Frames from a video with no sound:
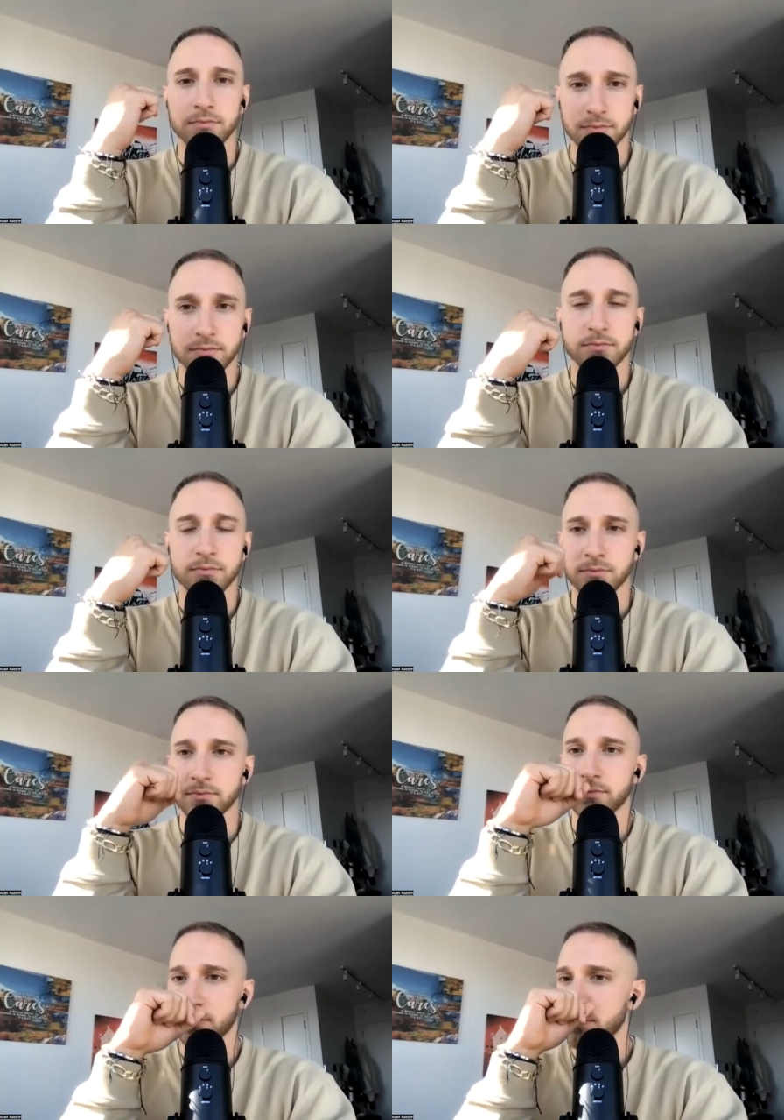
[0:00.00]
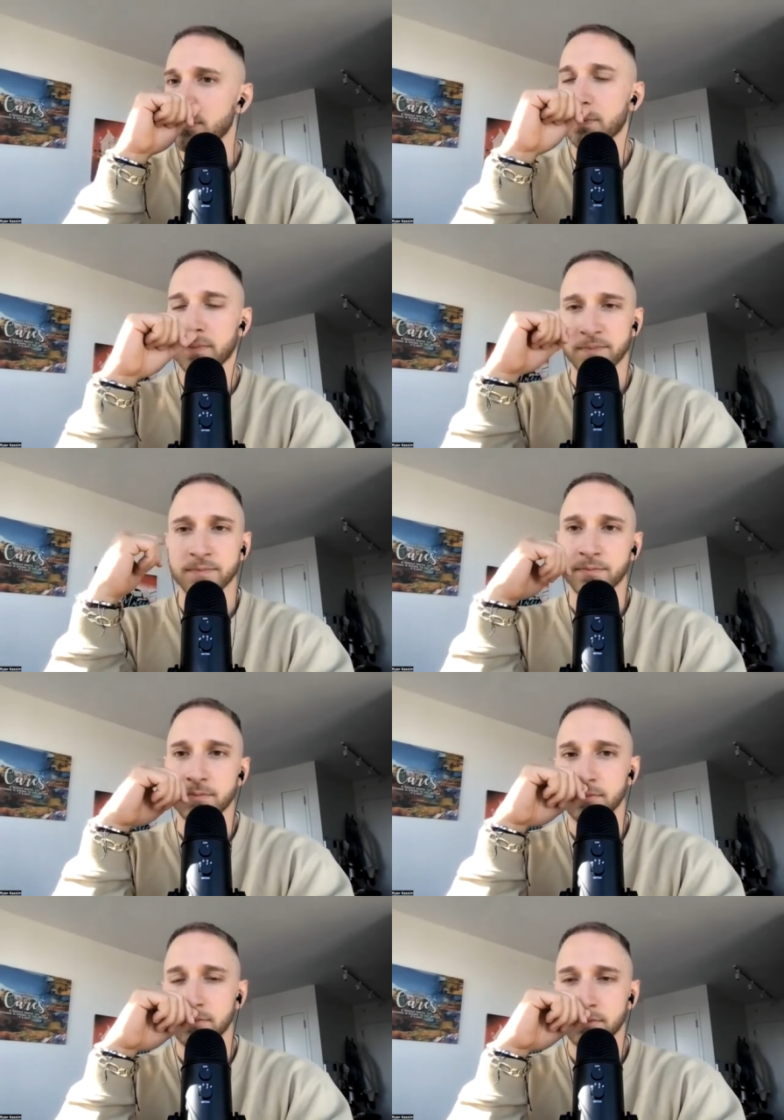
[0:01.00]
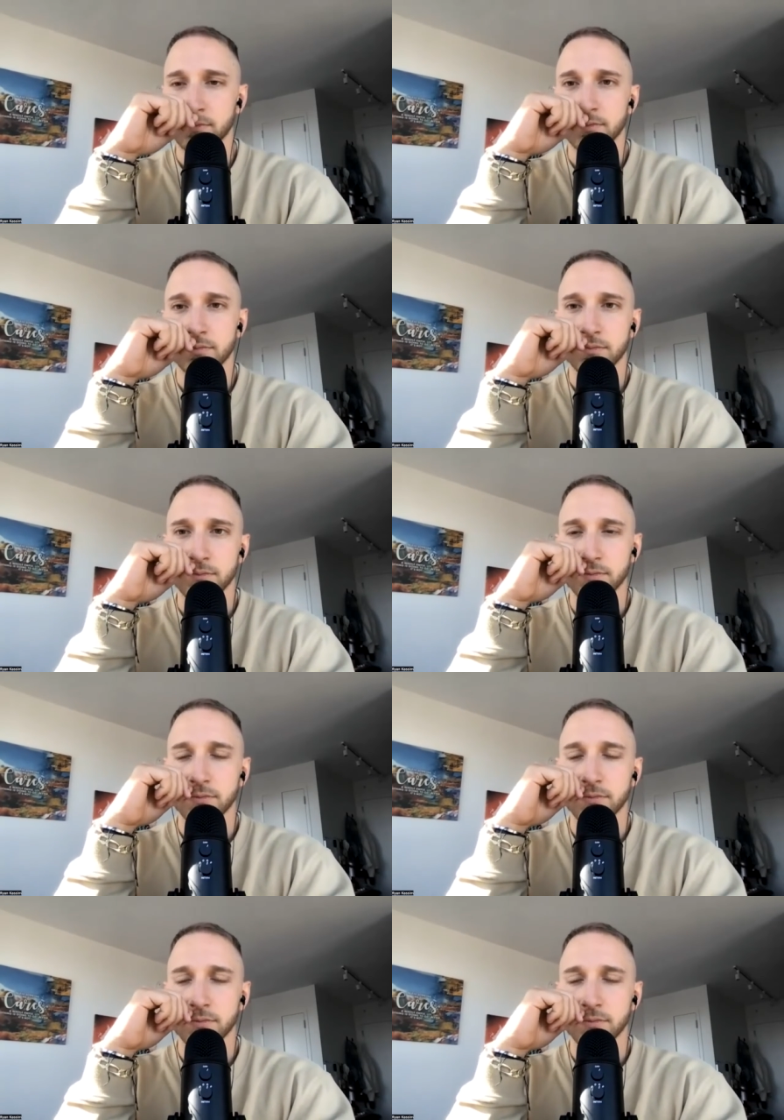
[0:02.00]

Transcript: little things like that, just to kind of prepare yourself.